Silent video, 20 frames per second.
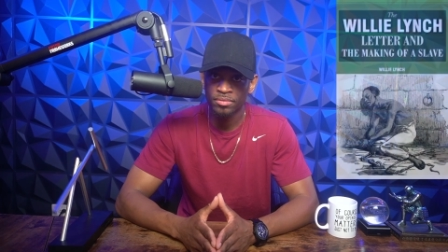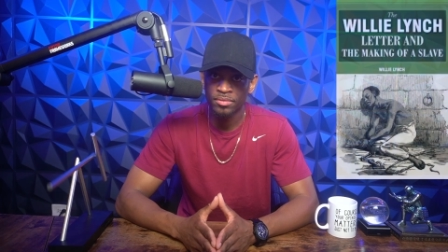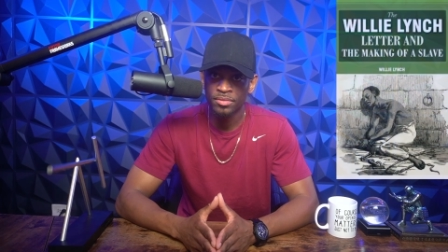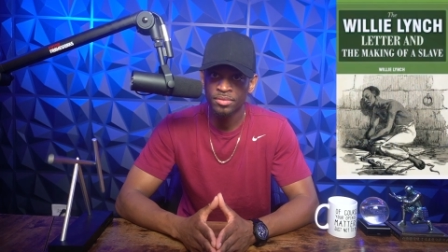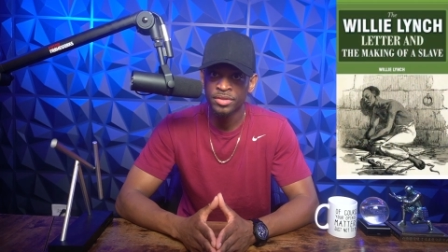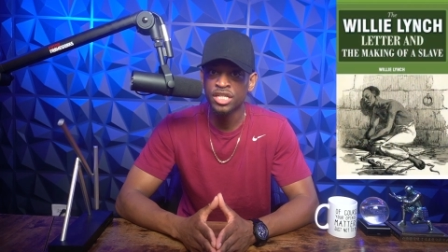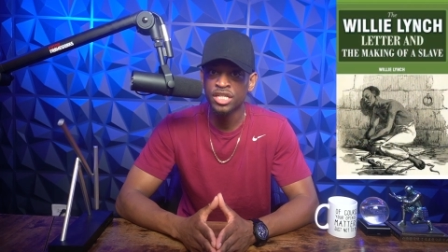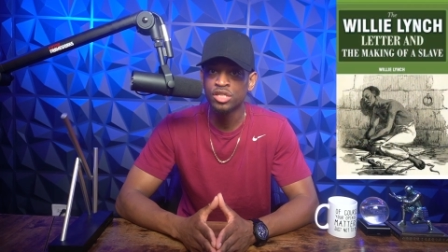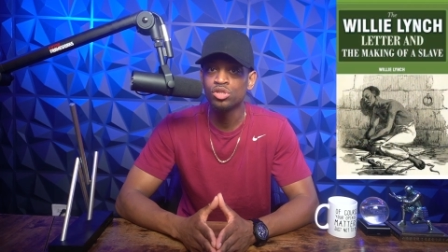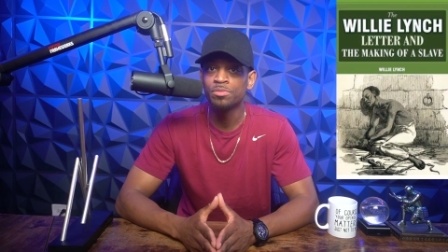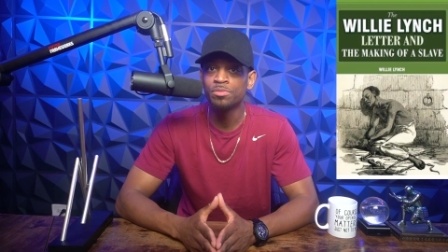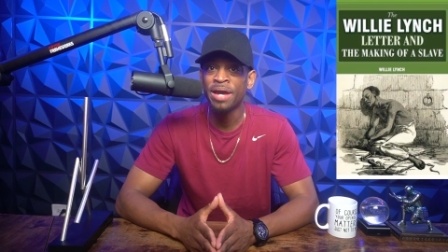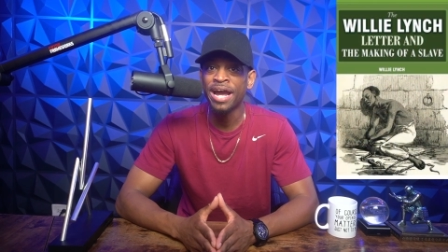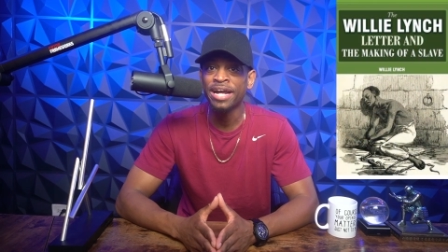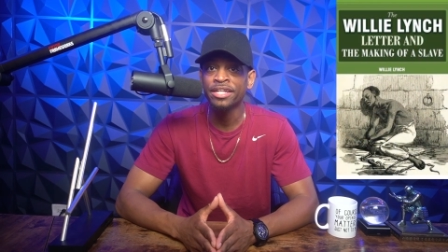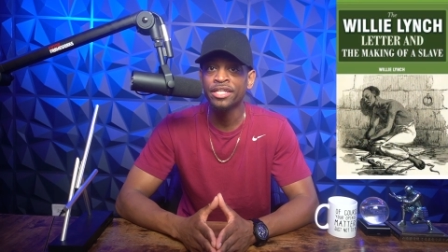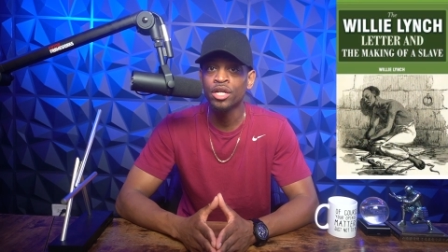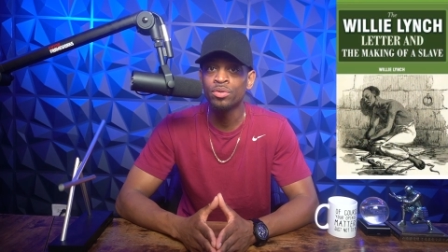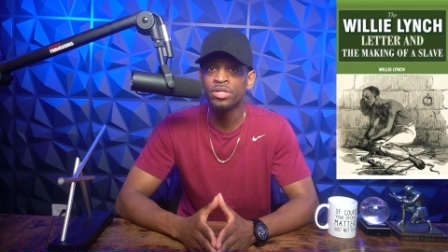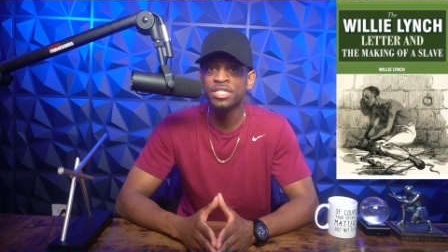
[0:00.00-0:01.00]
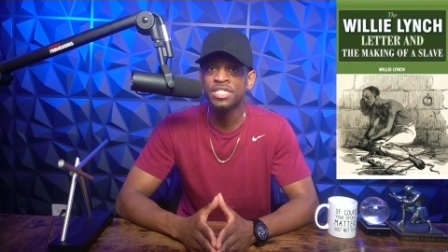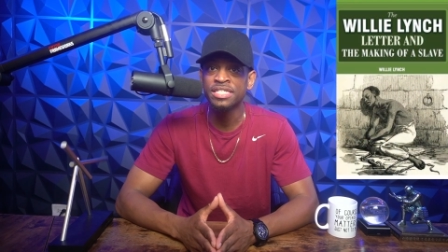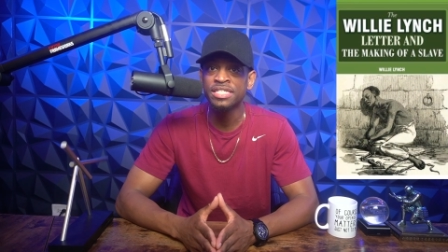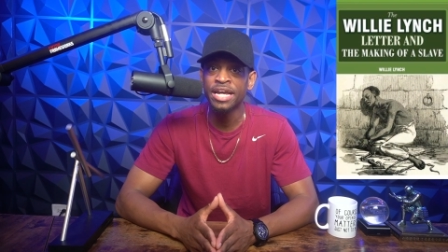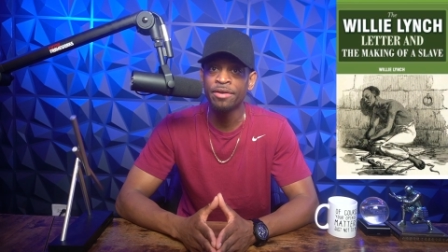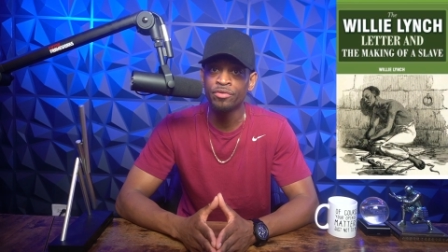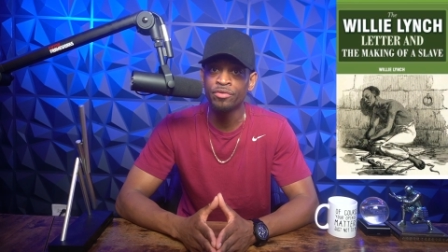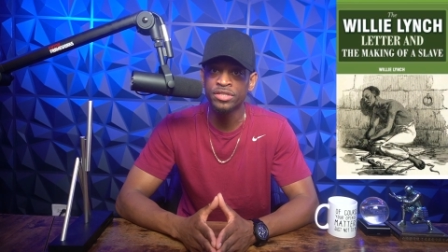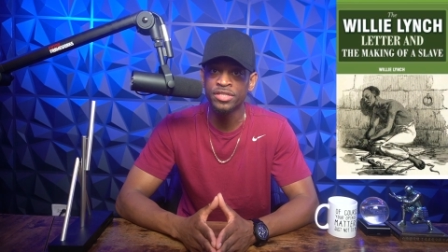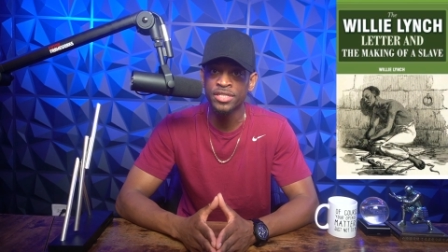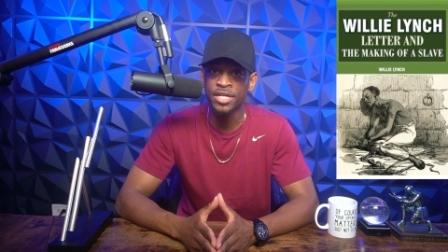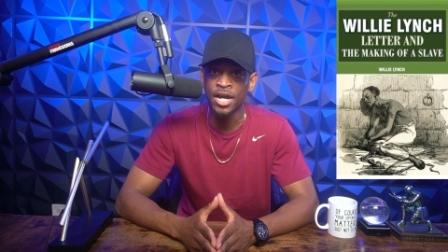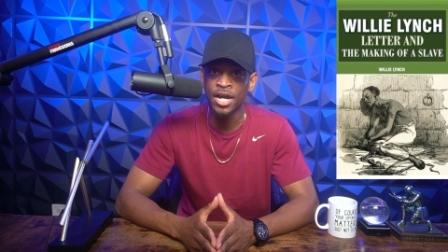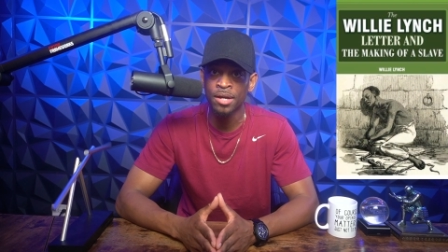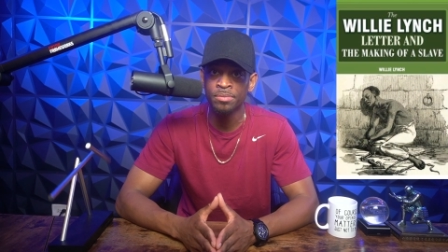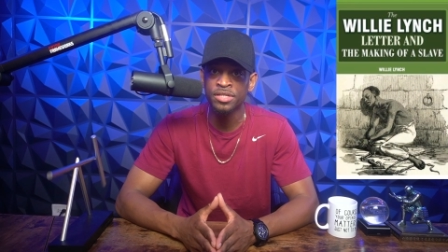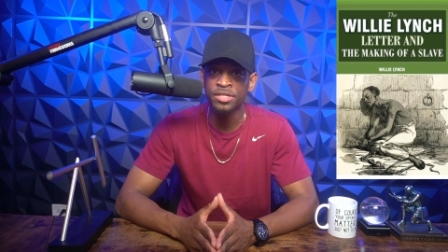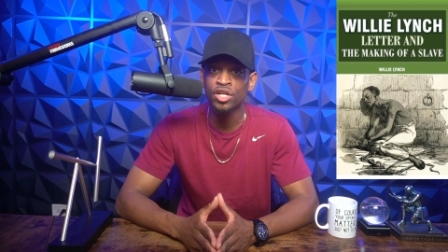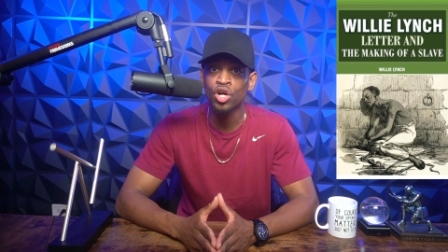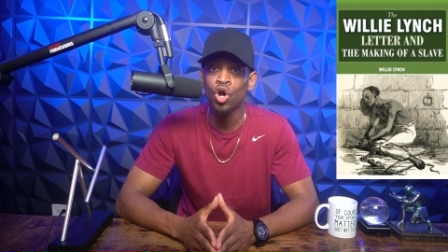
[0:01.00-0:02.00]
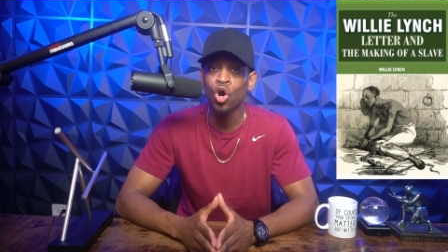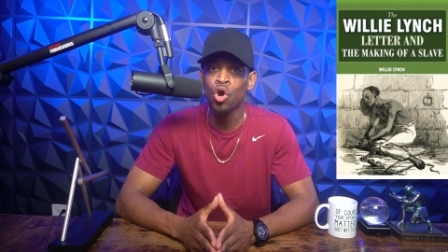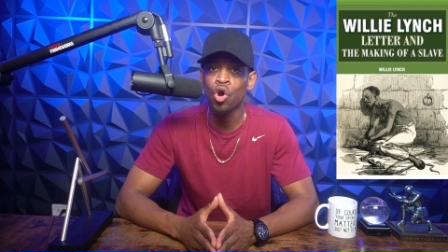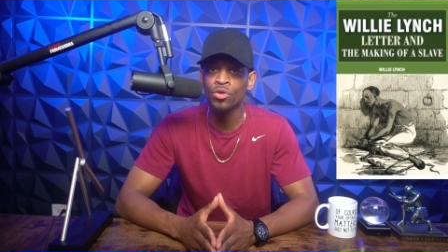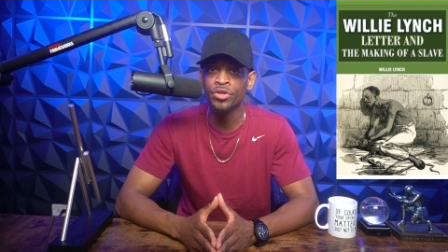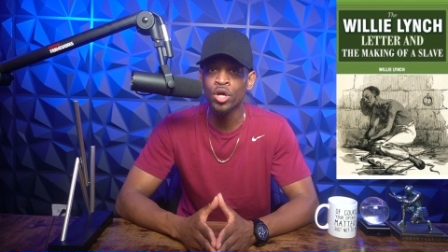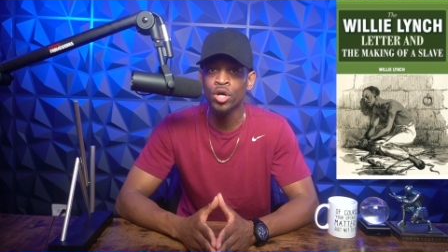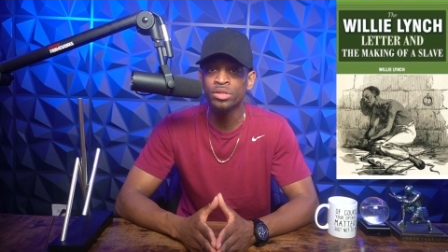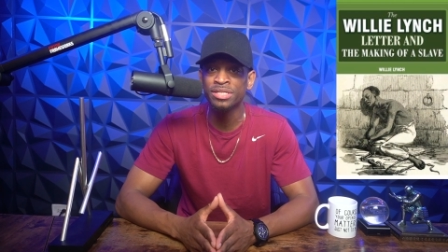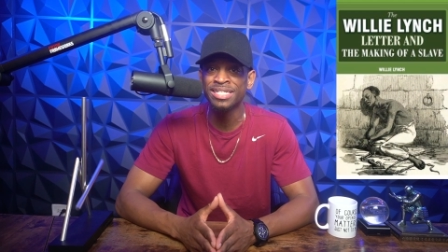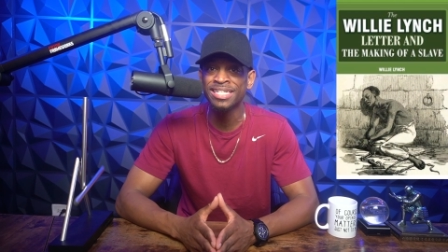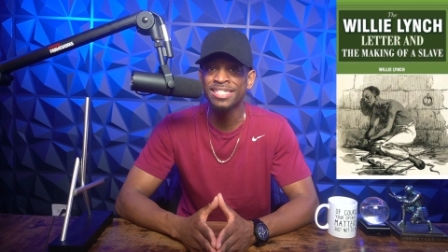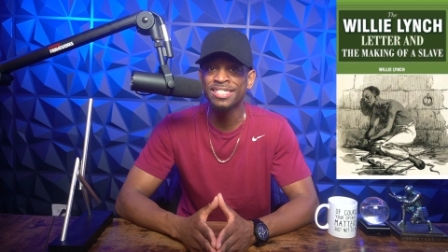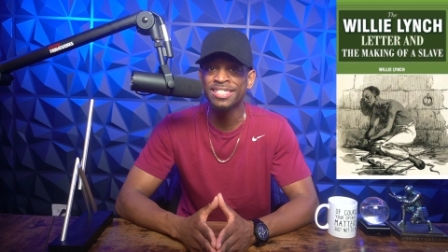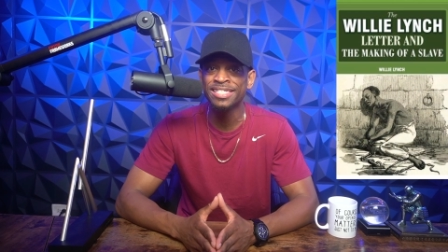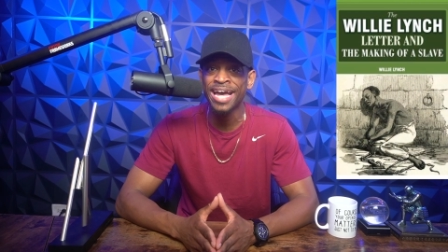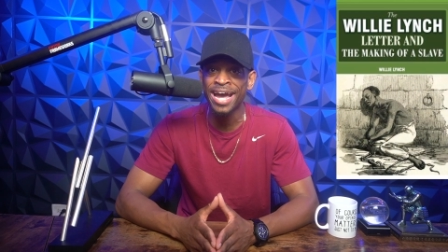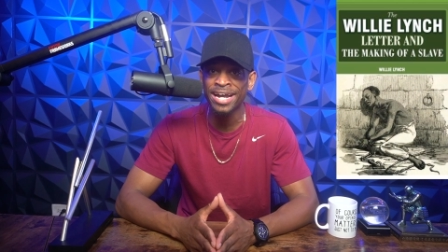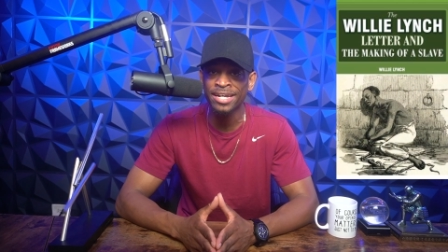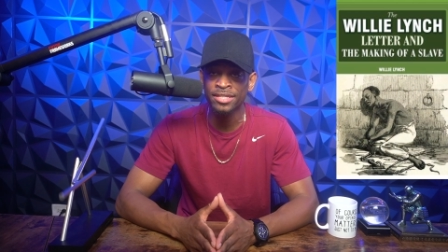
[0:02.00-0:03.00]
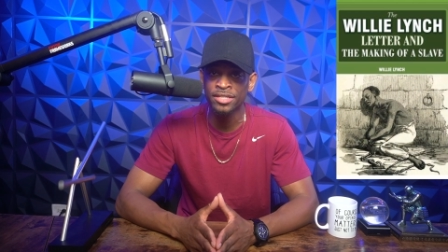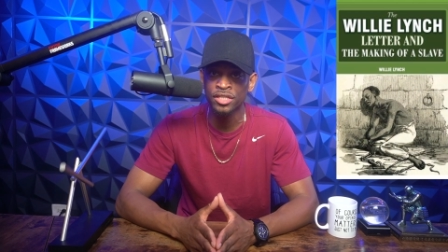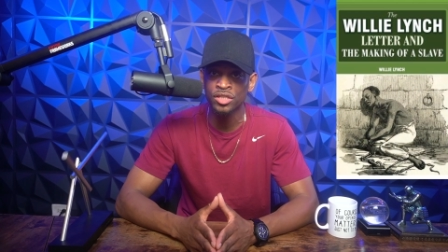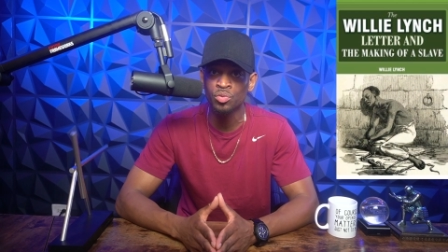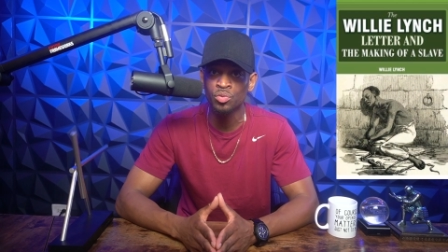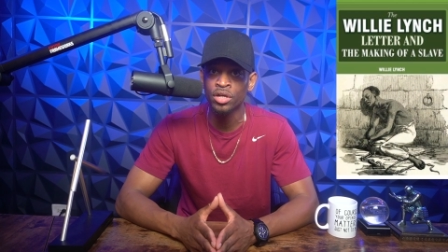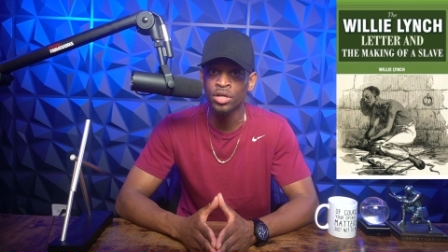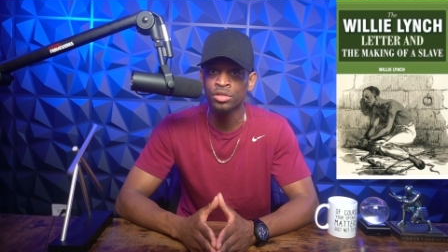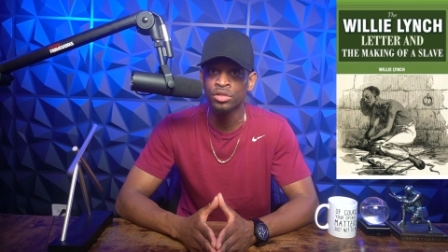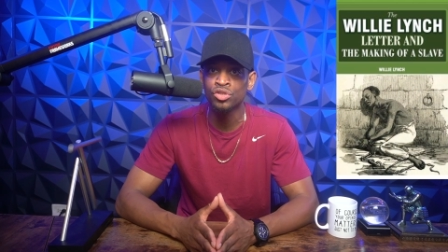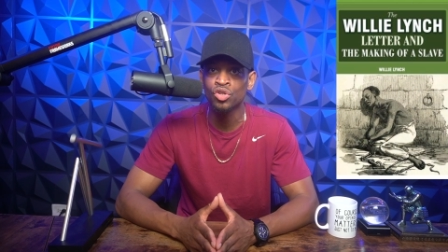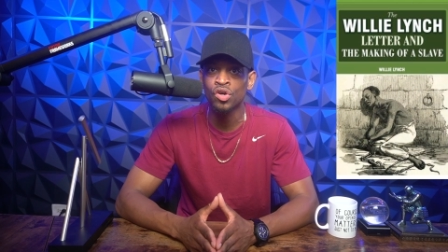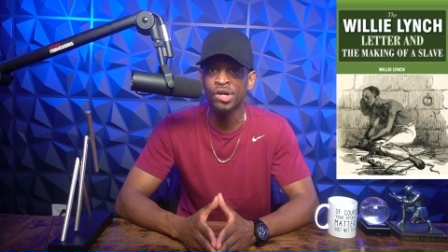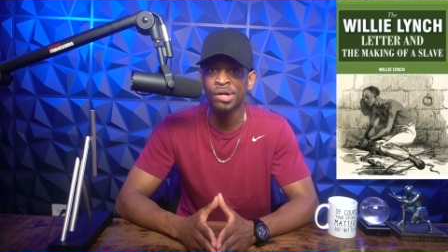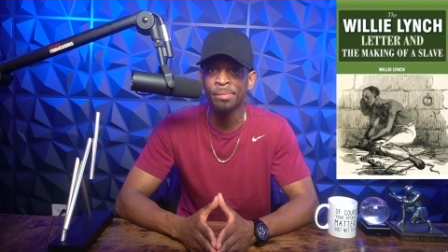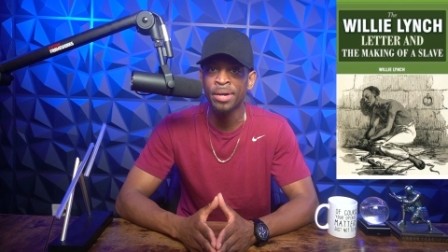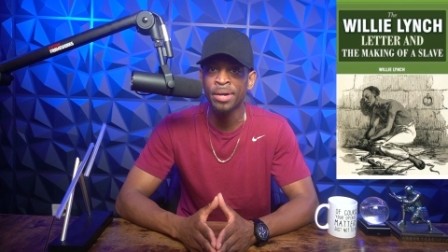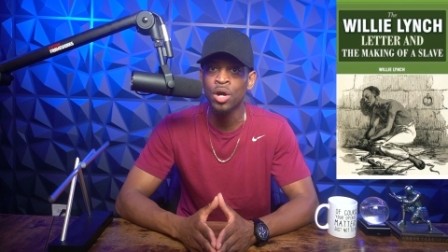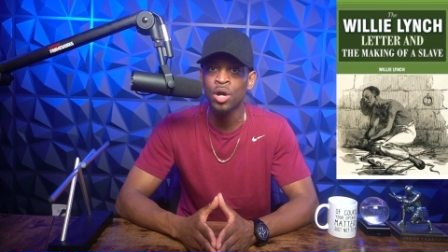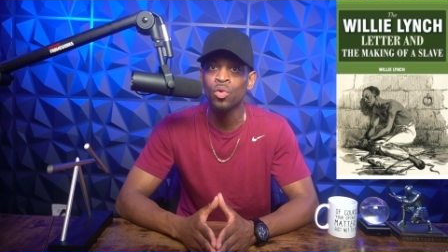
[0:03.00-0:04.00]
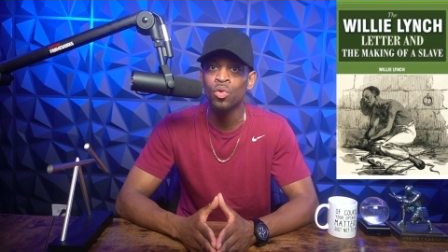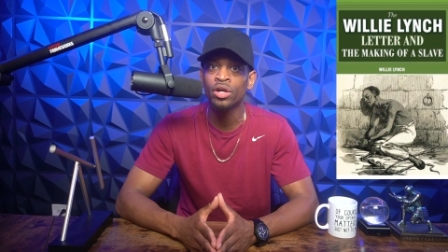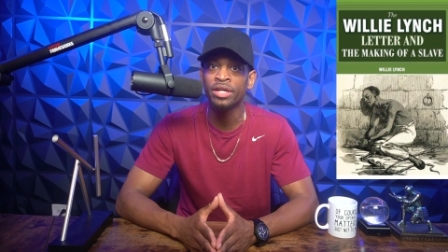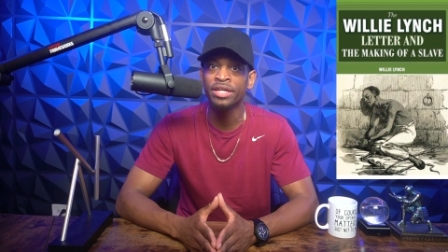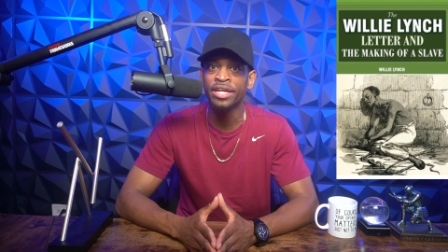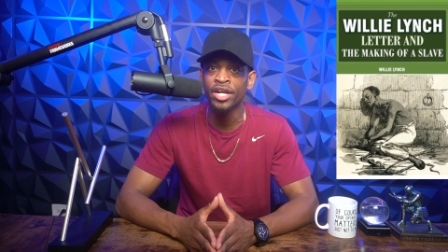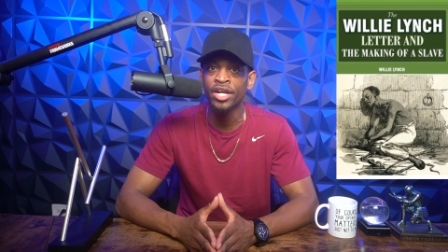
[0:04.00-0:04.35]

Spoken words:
This was back during slavery times, and although these tactics we're going to talk about were geared